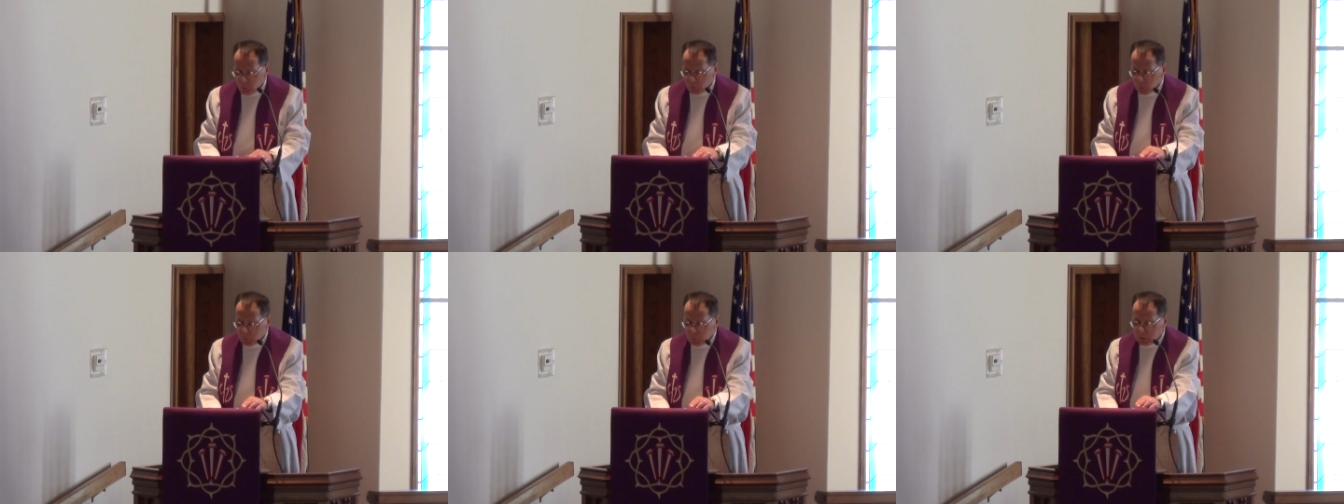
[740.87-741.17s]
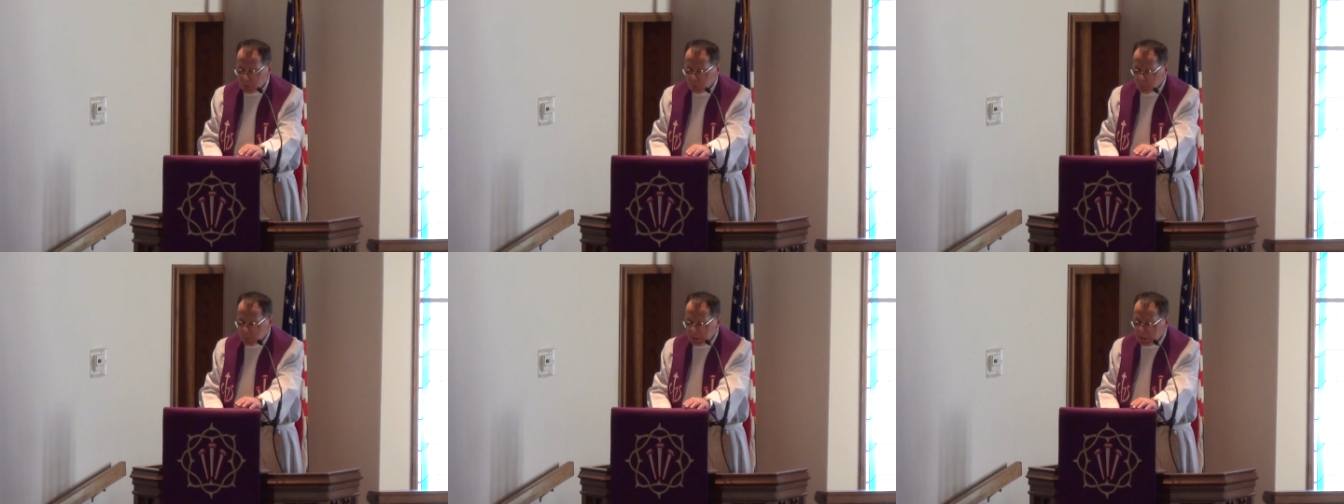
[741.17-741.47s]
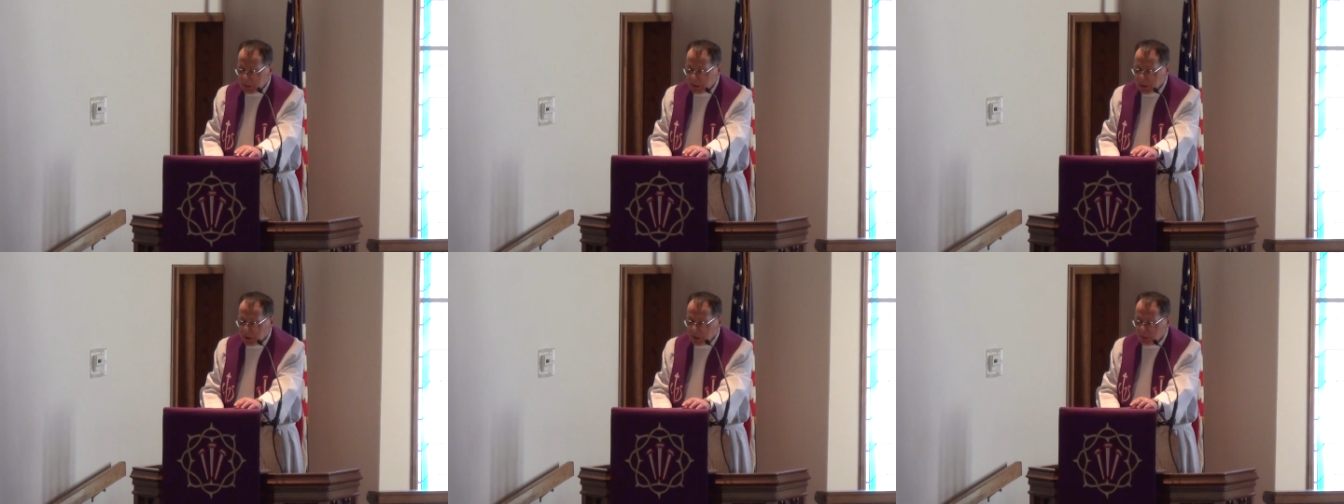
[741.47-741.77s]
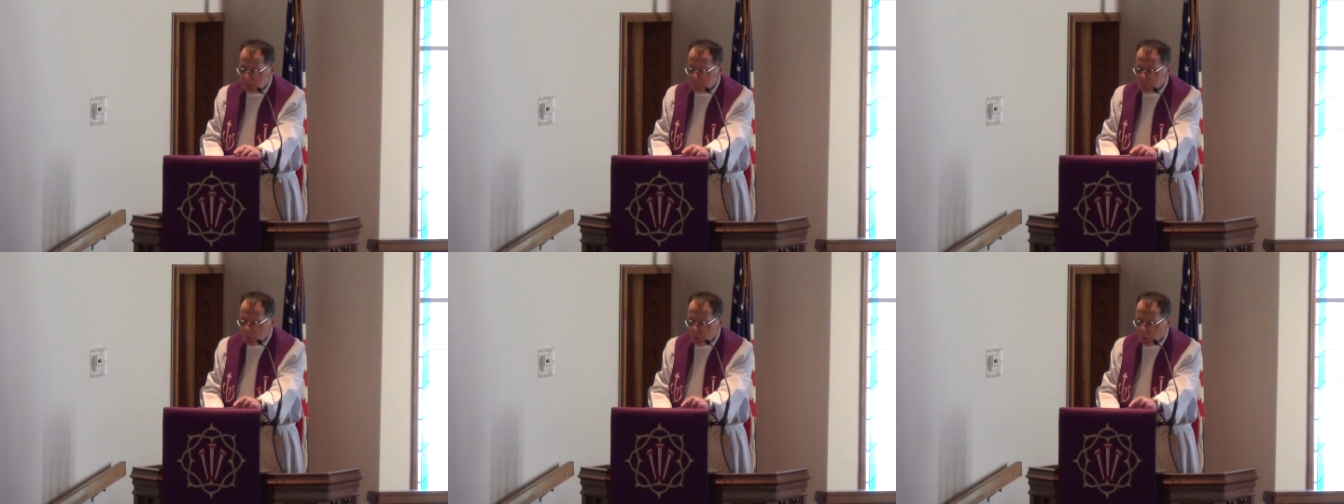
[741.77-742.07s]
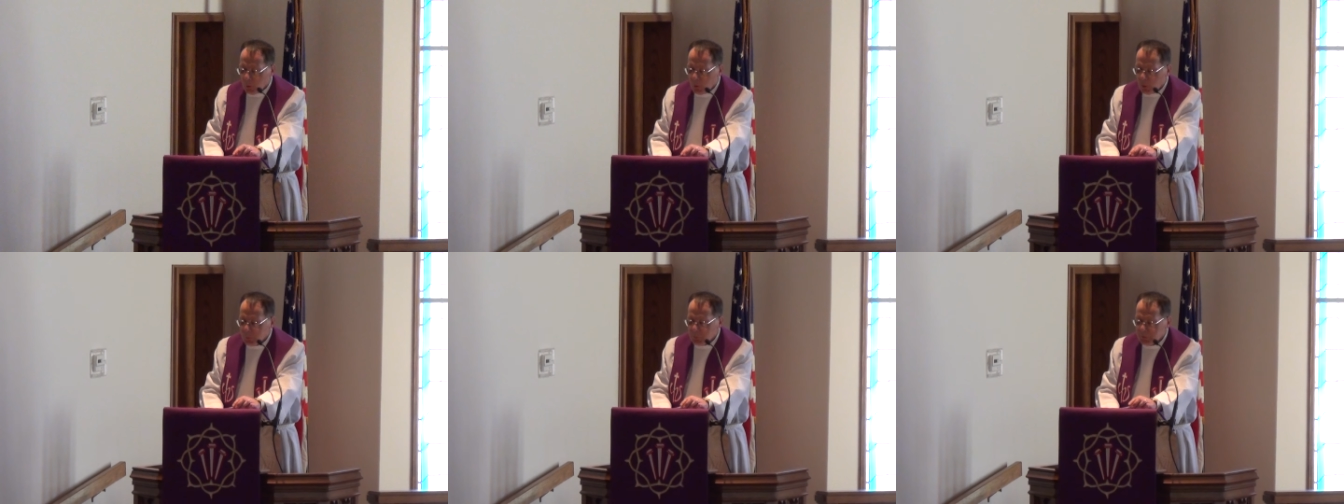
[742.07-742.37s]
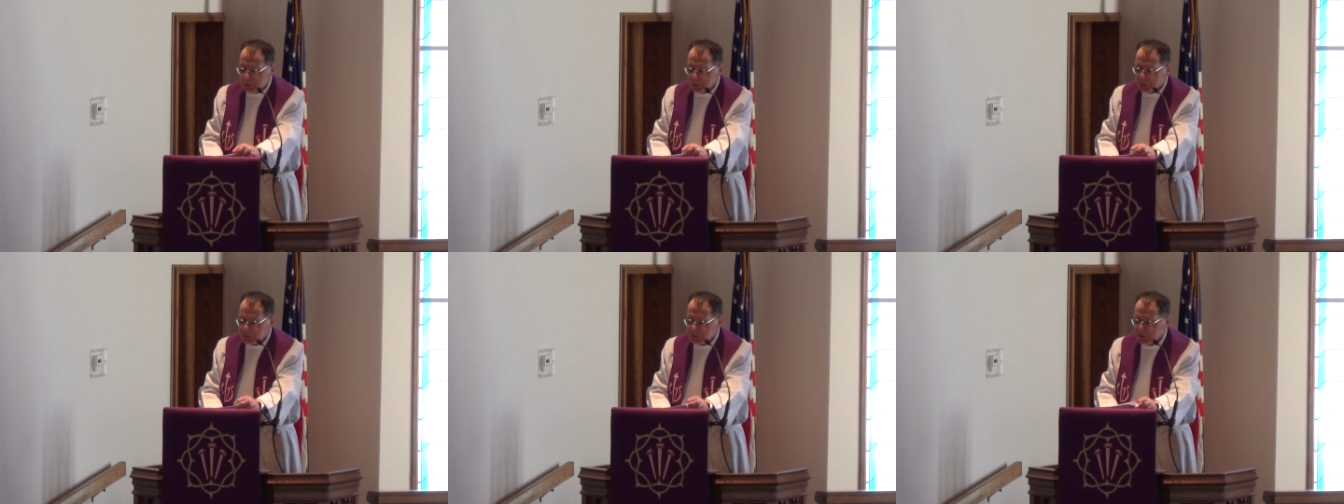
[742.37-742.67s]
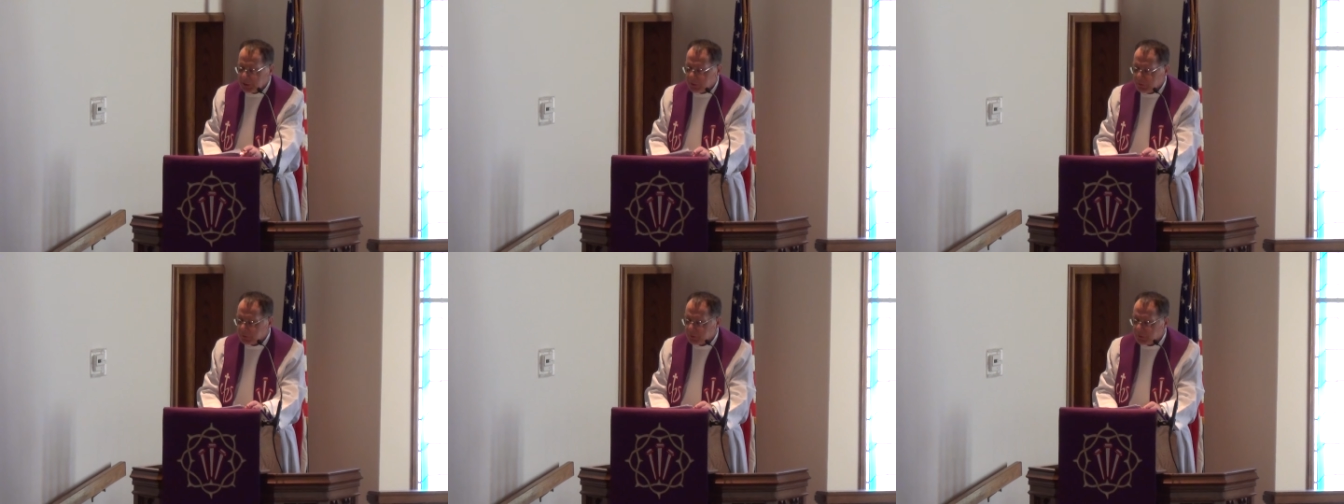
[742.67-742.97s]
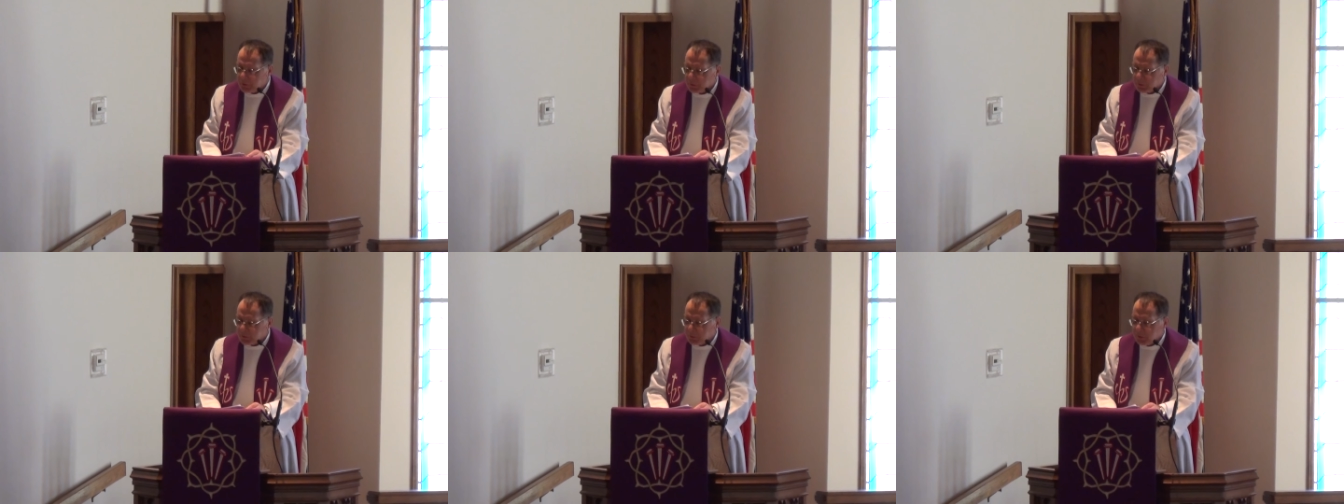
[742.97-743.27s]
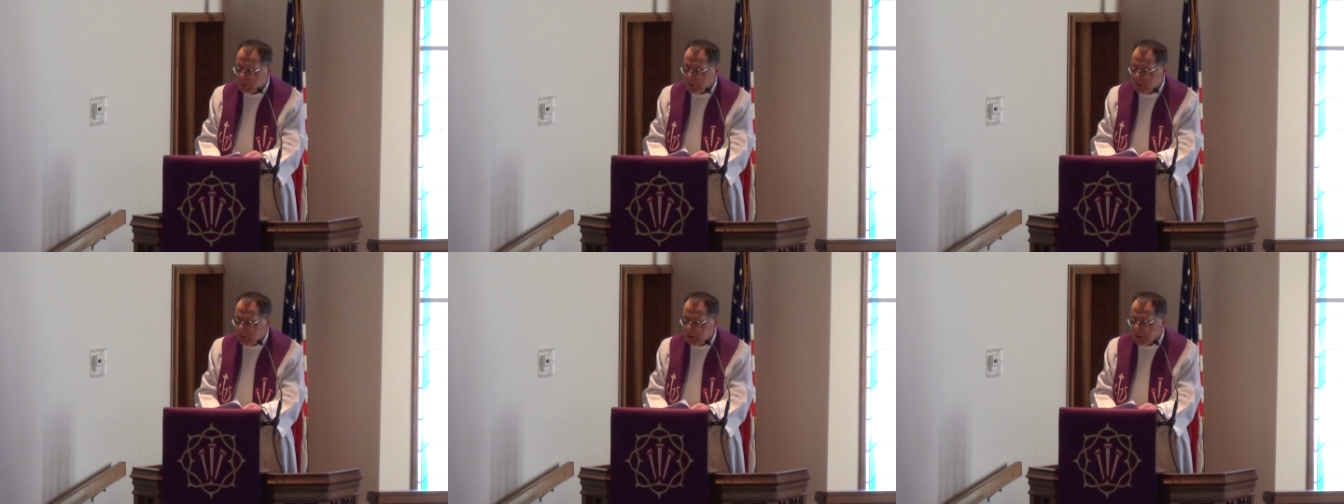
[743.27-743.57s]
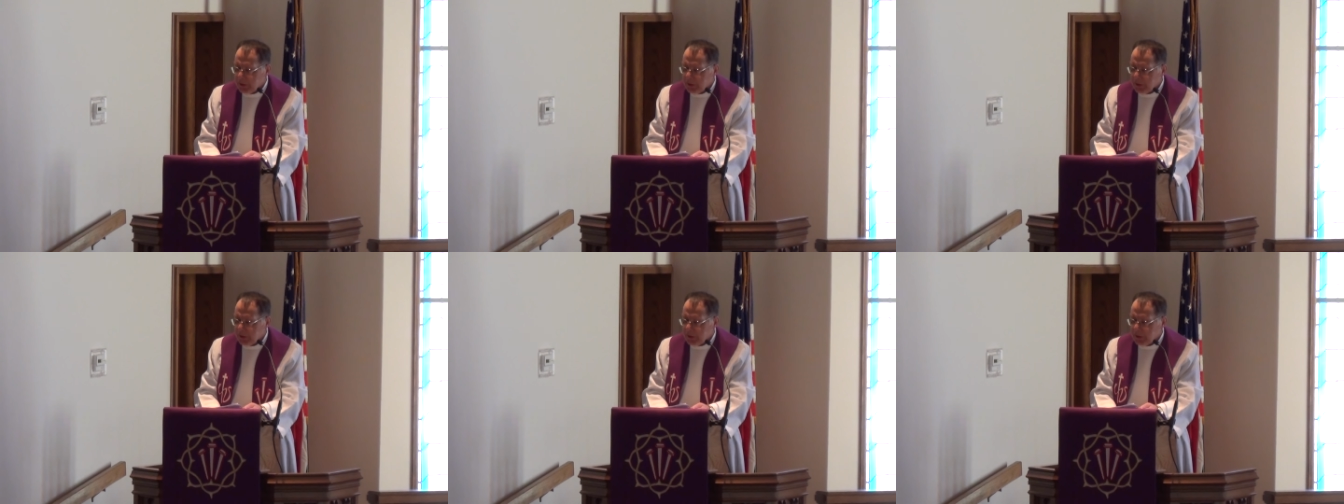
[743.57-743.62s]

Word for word: When we come home to Jesus,